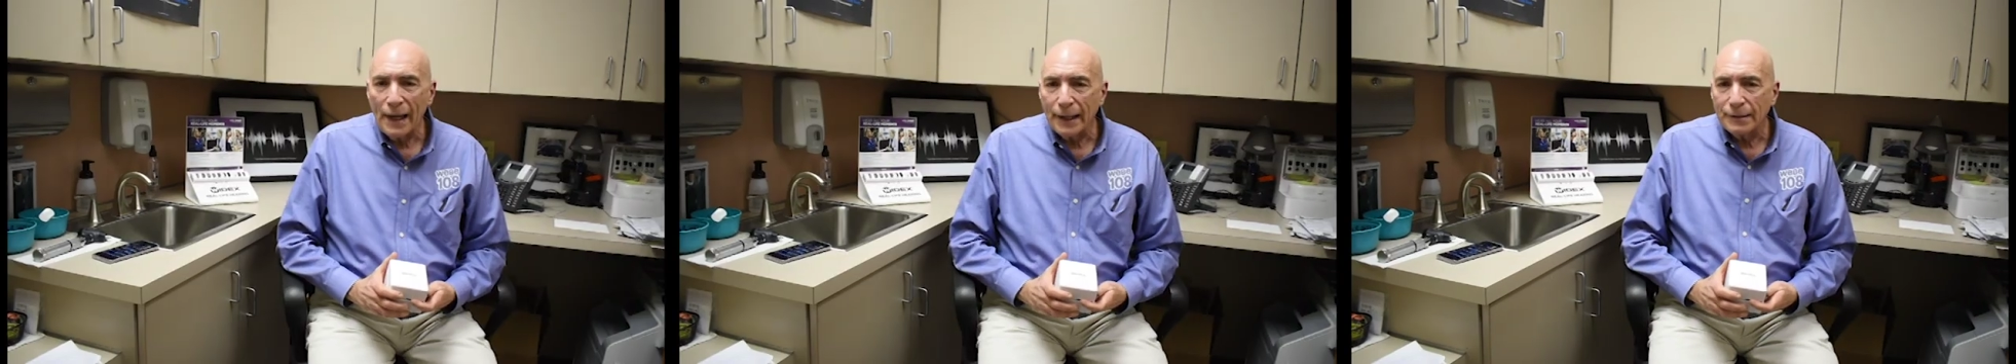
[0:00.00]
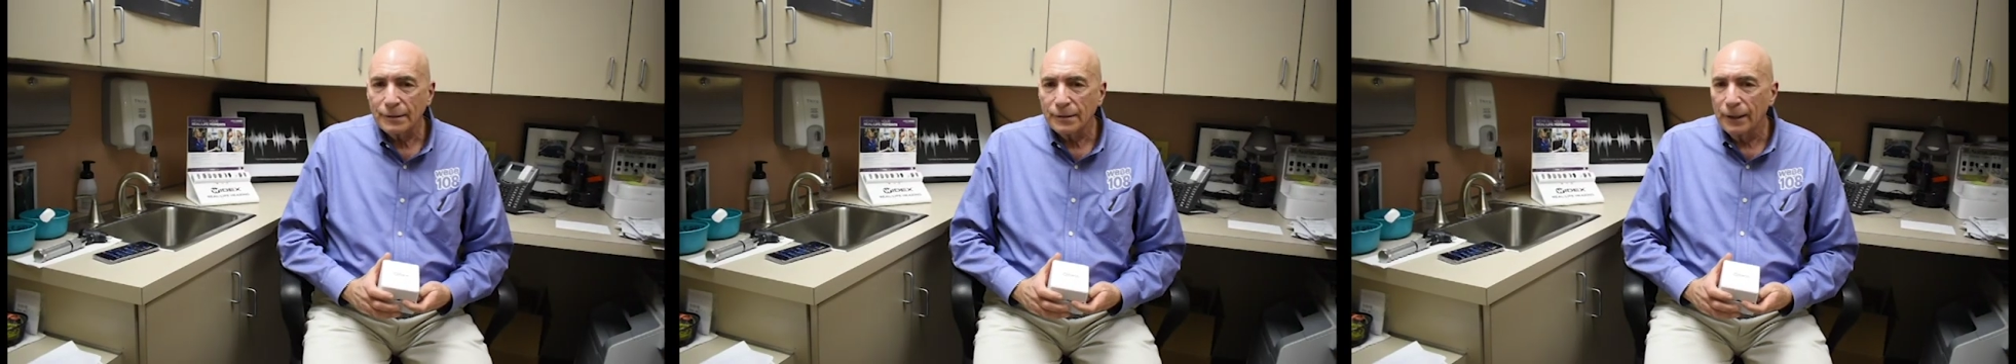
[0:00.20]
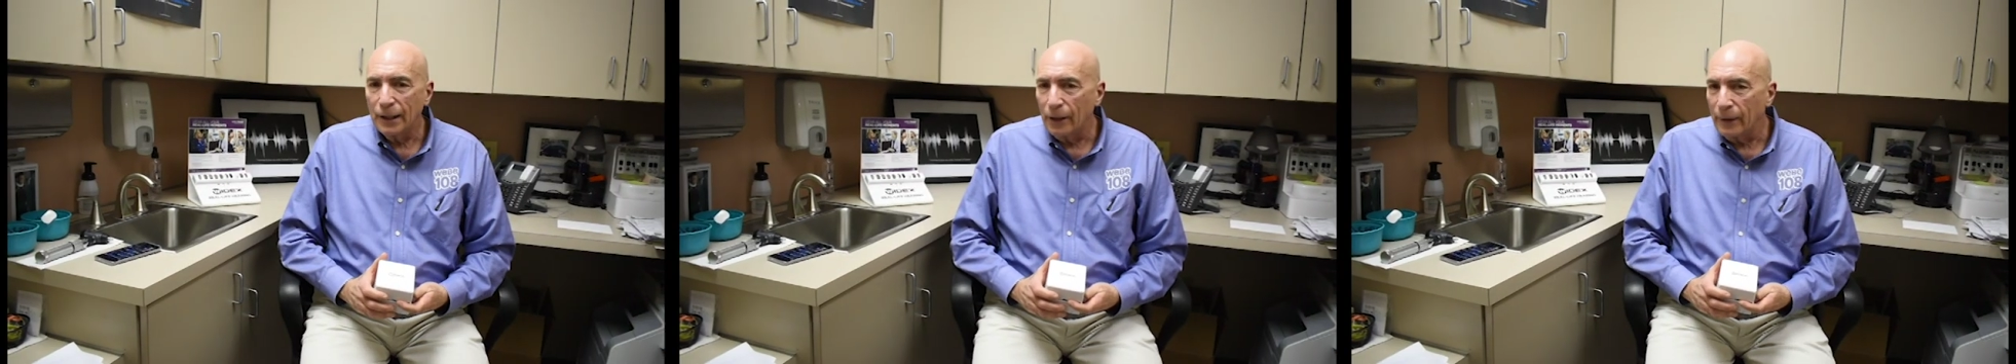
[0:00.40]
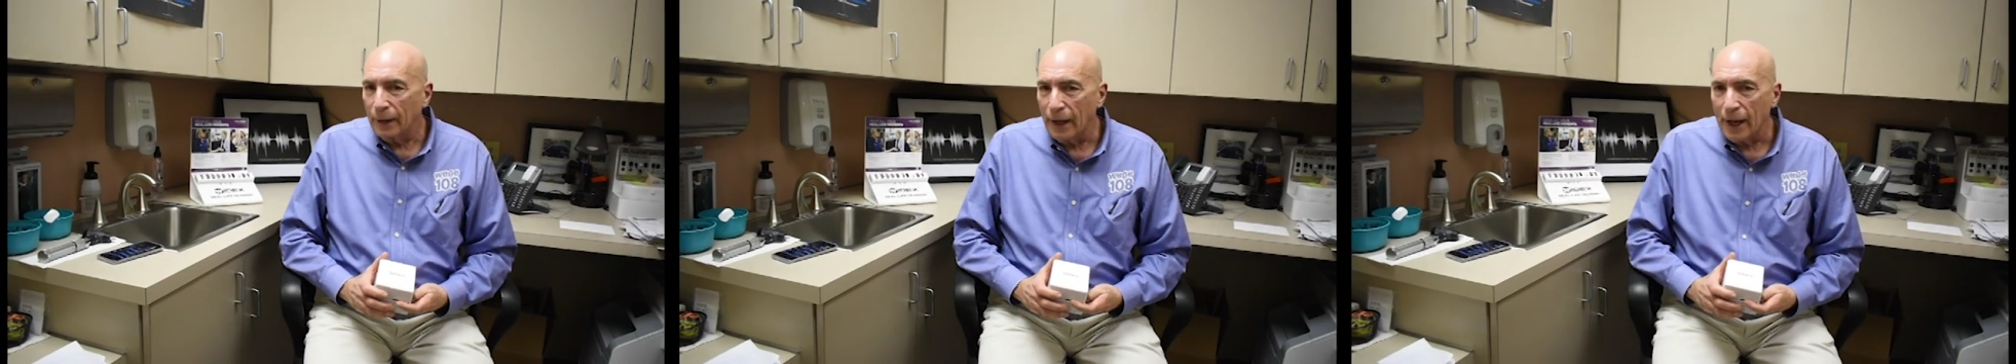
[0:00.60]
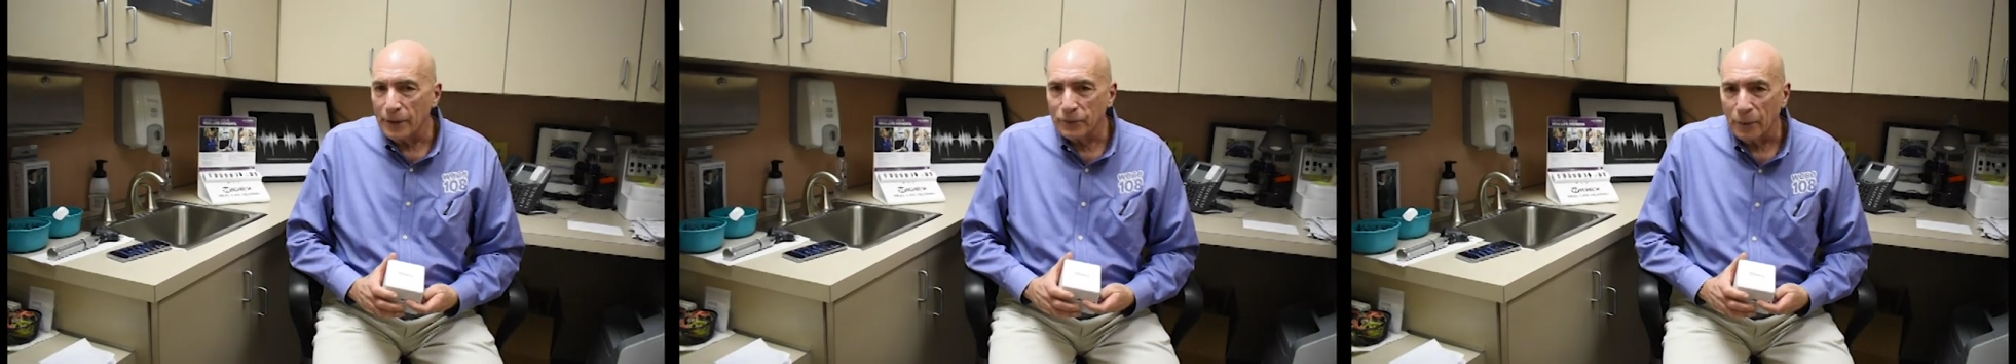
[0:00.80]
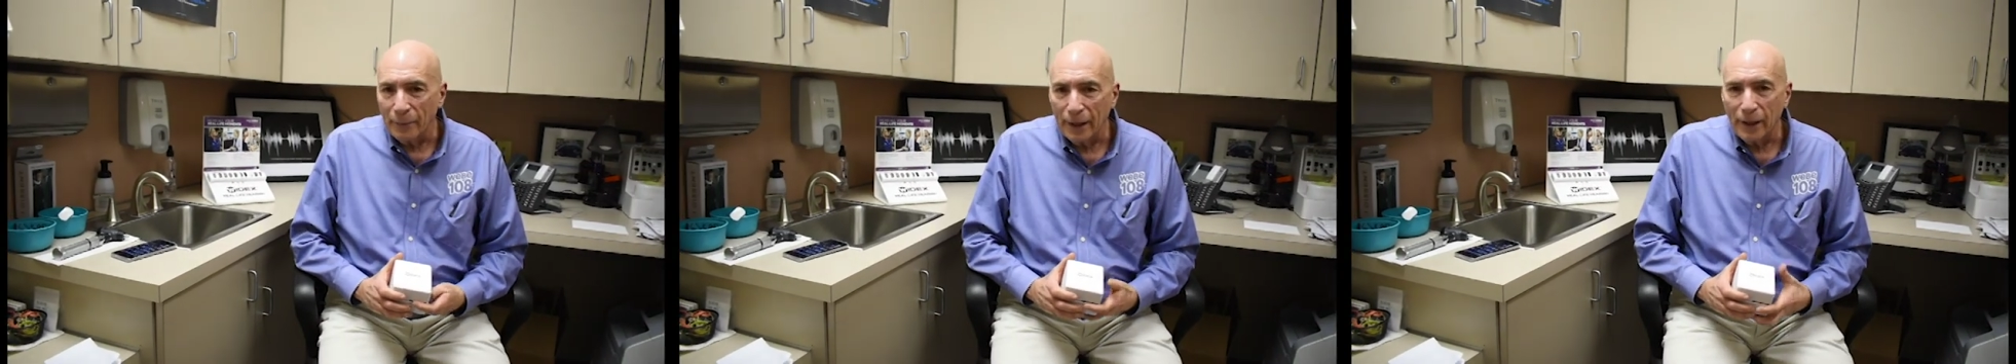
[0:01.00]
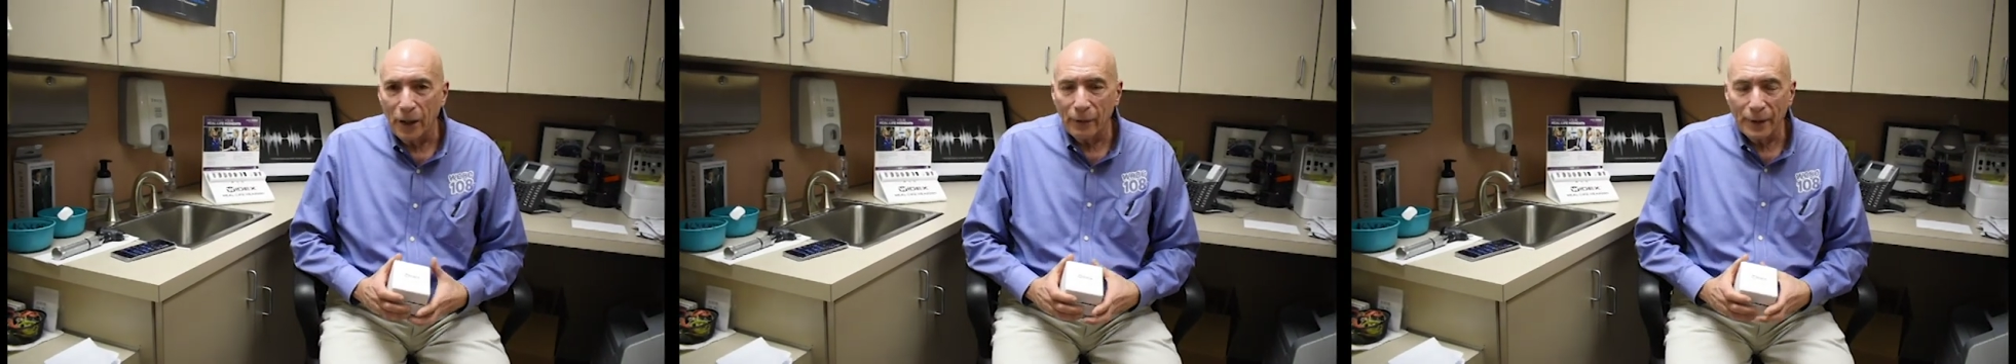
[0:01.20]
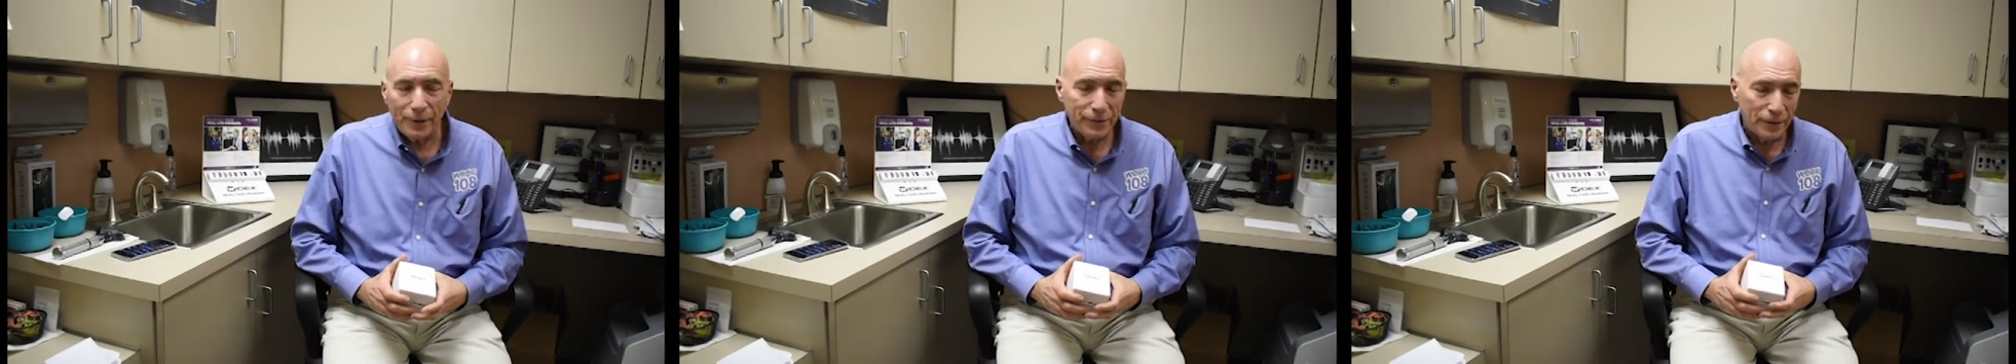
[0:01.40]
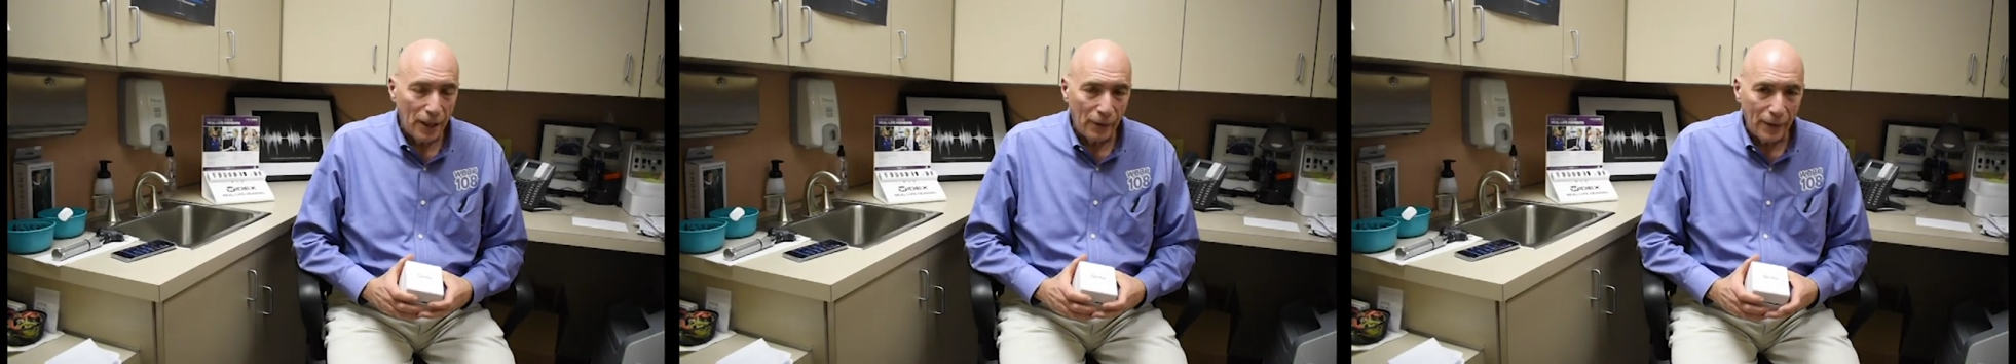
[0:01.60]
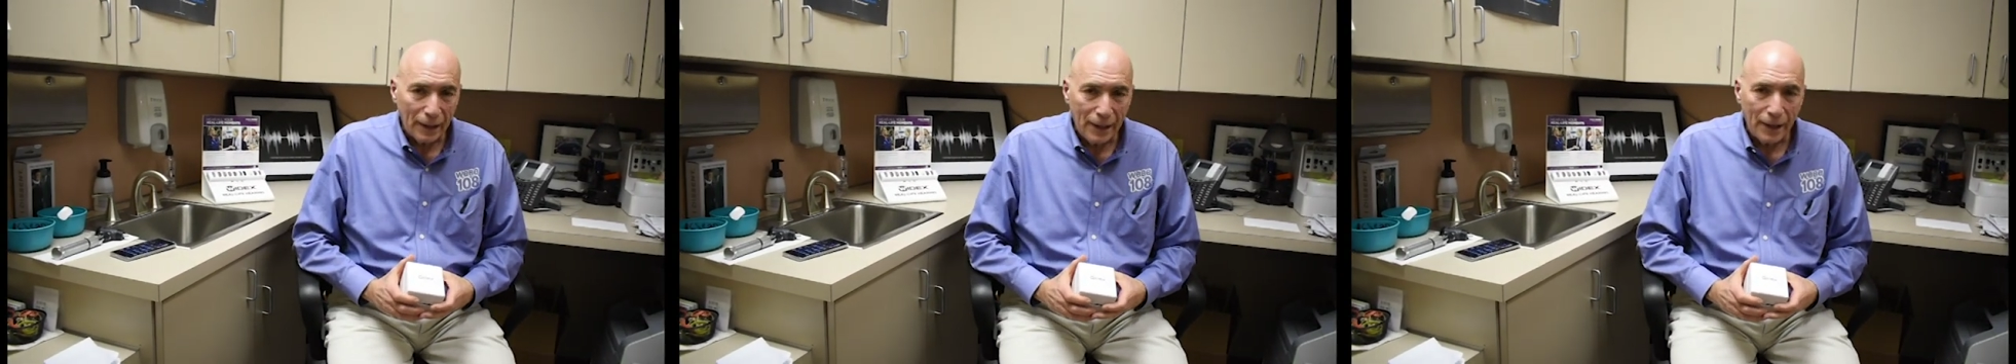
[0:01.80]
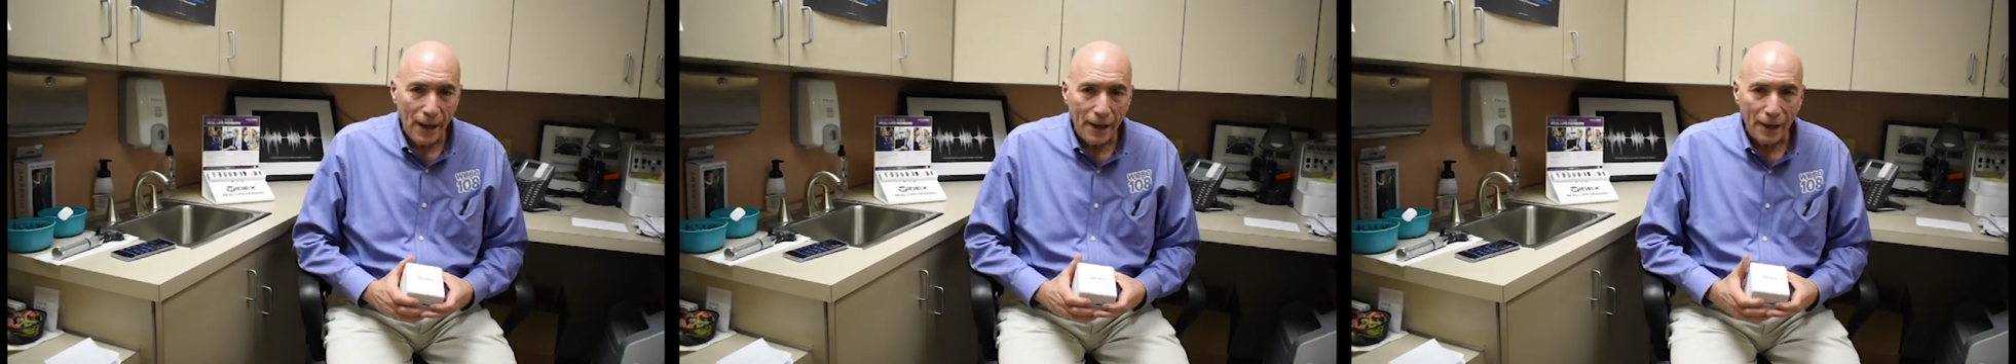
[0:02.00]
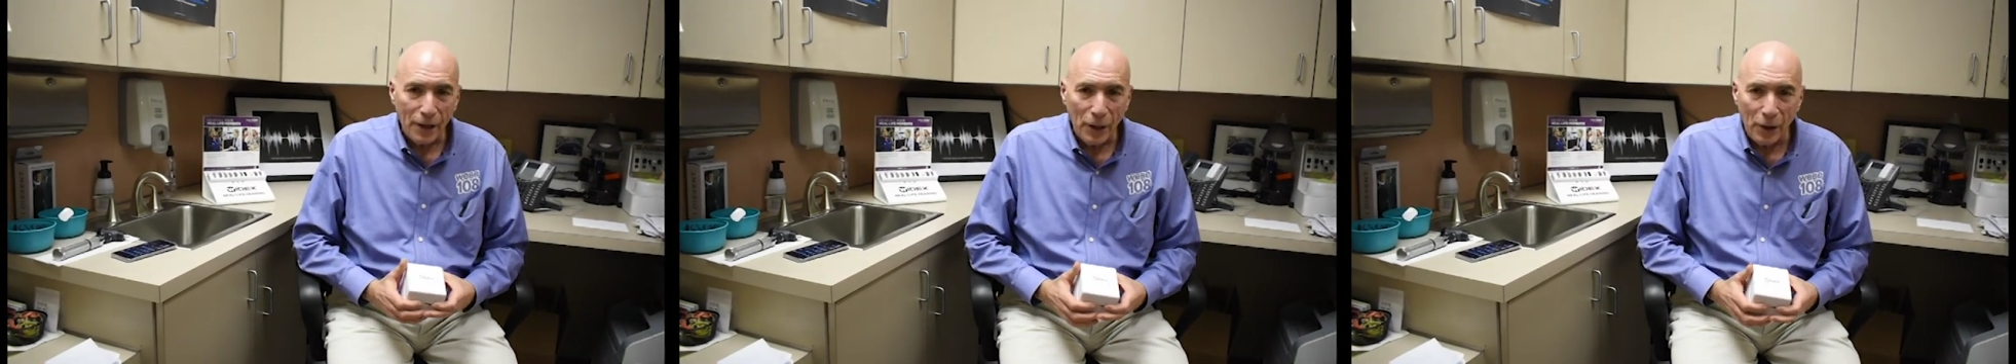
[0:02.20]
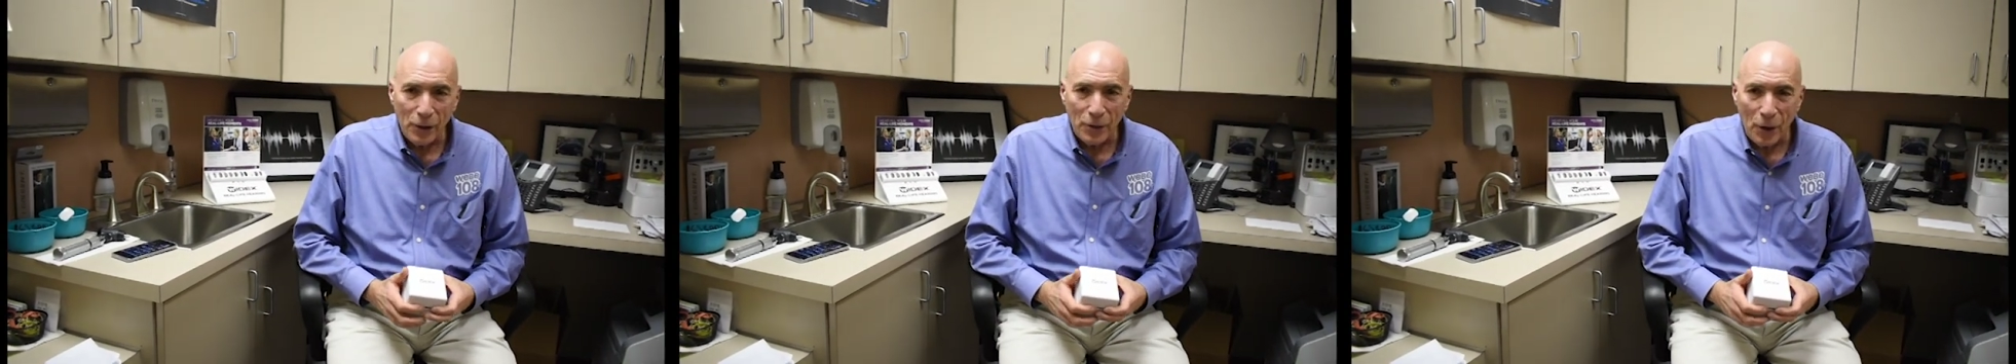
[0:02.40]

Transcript: X hearing aids from the Hearing Center at Connecticut Ear,